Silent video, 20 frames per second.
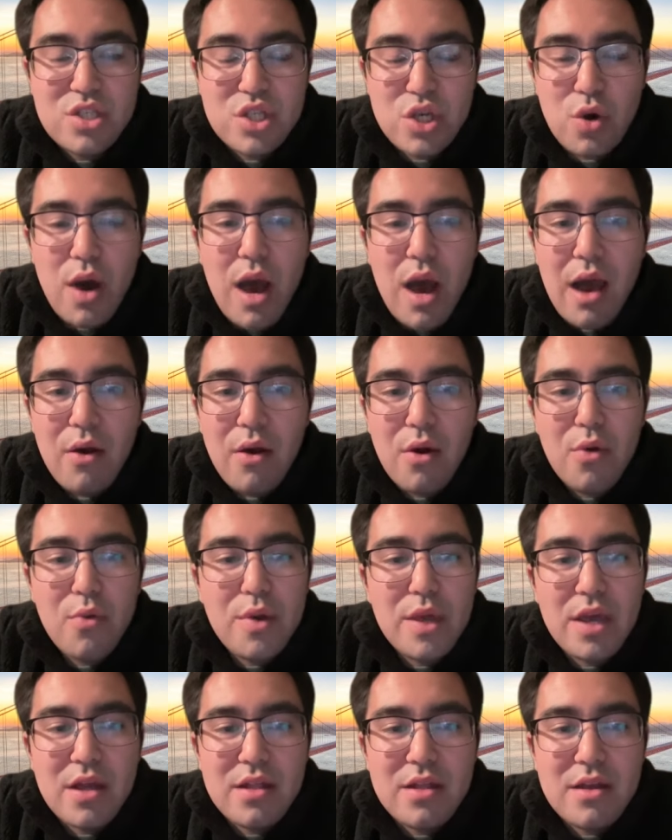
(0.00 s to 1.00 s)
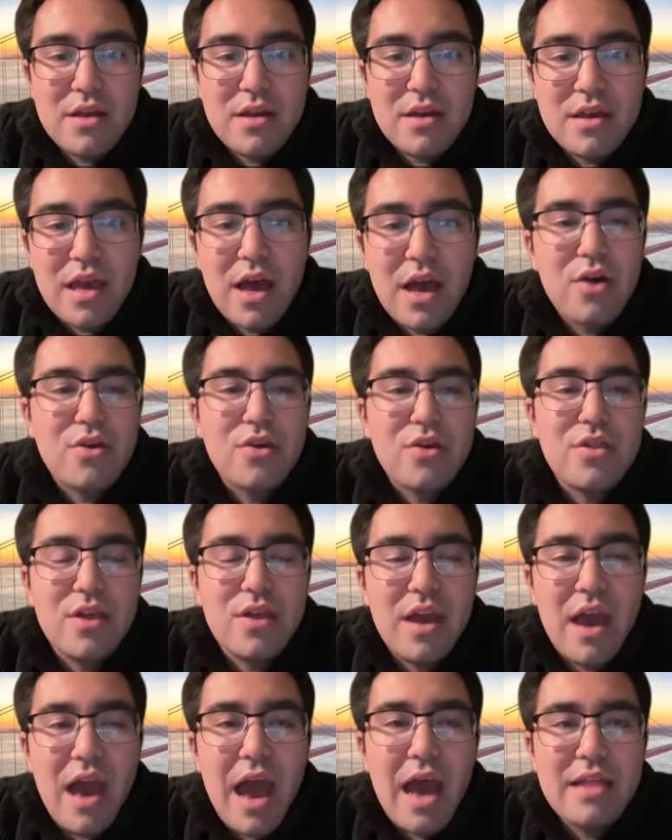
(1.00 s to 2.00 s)
So how are we going to
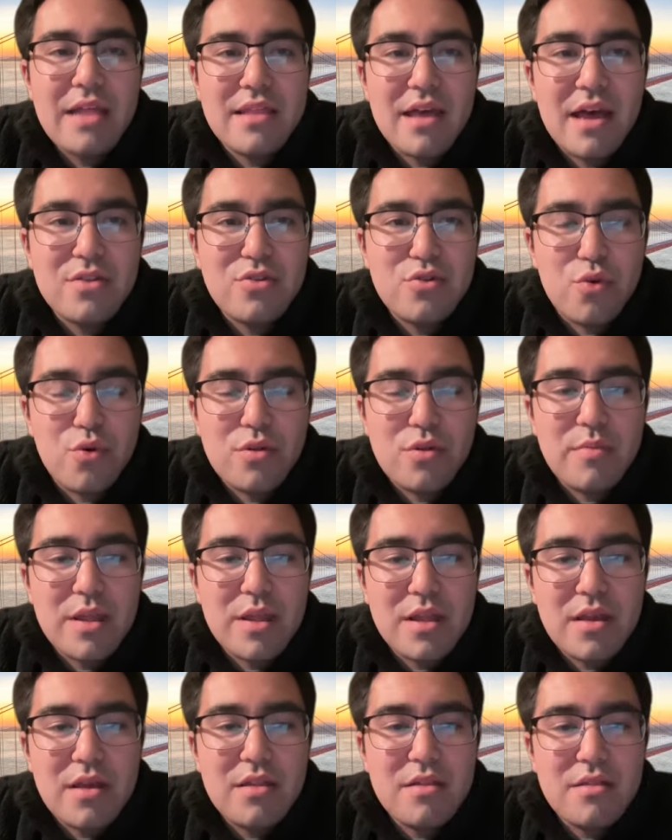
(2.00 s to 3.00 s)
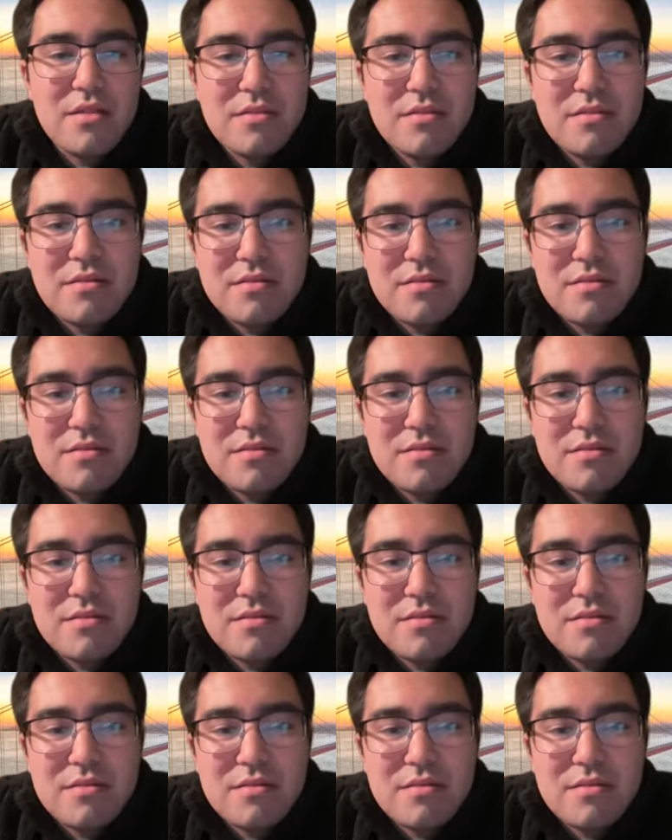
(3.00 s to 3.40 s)
calculate add that tournament in?